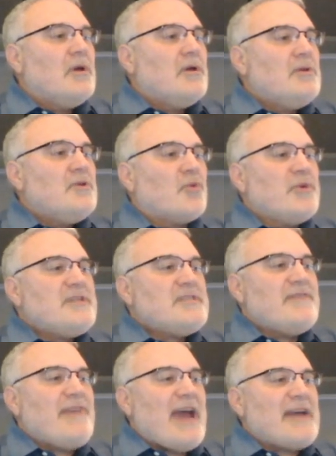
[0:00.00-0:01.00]
You'll
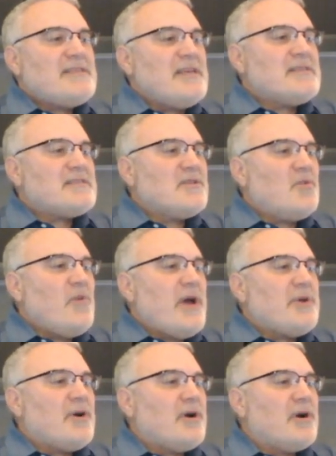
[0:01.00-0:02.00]
receive access to the
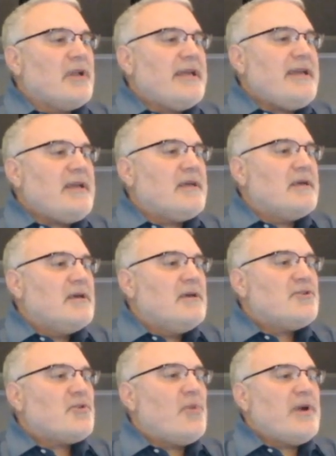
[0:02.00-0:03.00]
webinar link
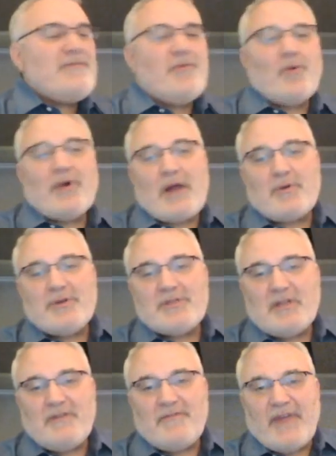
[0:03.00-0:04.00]
24 hours
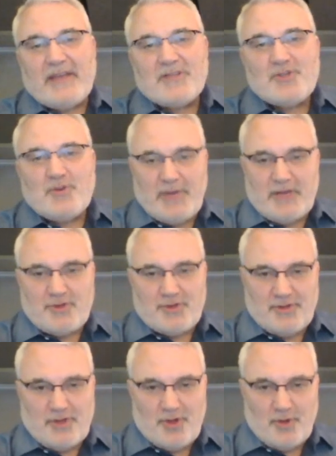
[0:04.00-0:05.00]
in advance, so make
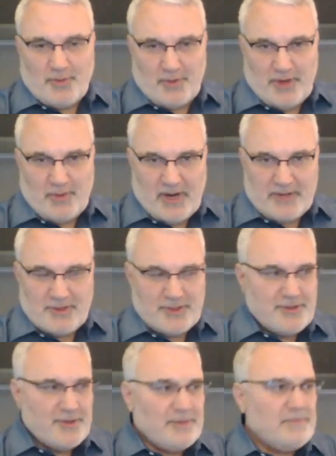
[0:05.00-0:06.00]
sure that you
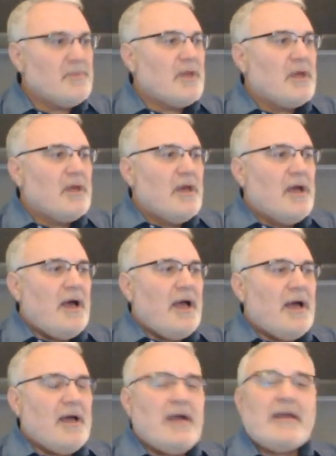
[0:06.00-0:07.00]
pre-register.
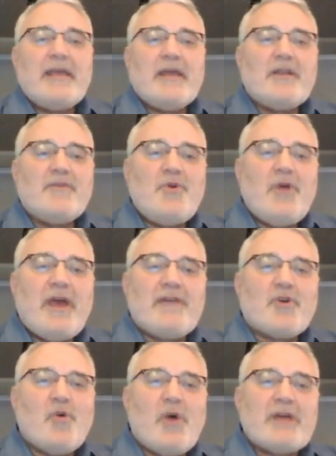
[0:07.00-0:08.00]
Again, if you
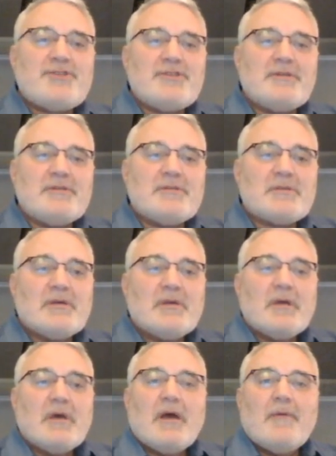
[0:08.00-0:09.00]
have questions,
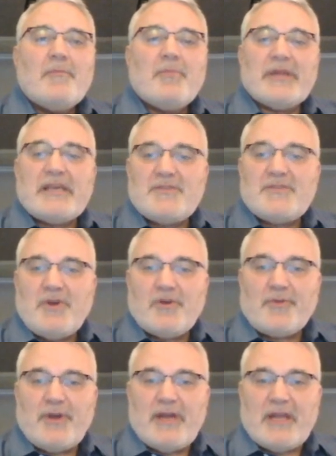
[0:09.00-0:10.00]
please feel
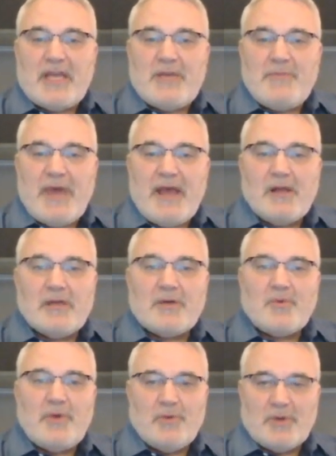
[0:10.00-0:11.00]
free to email
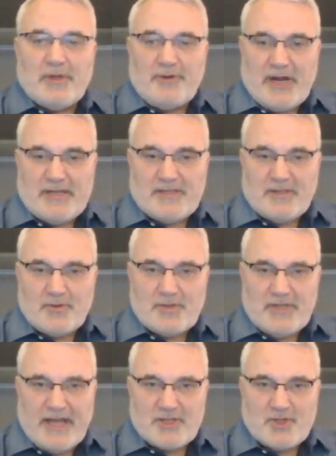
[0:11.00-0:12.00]
and we will address those
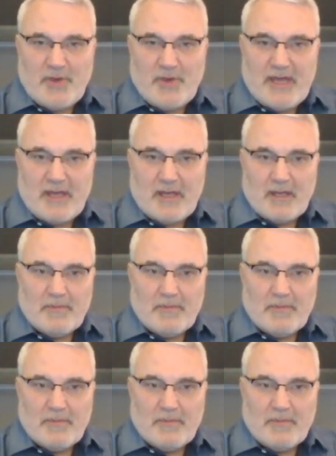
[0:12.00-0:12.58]
next week.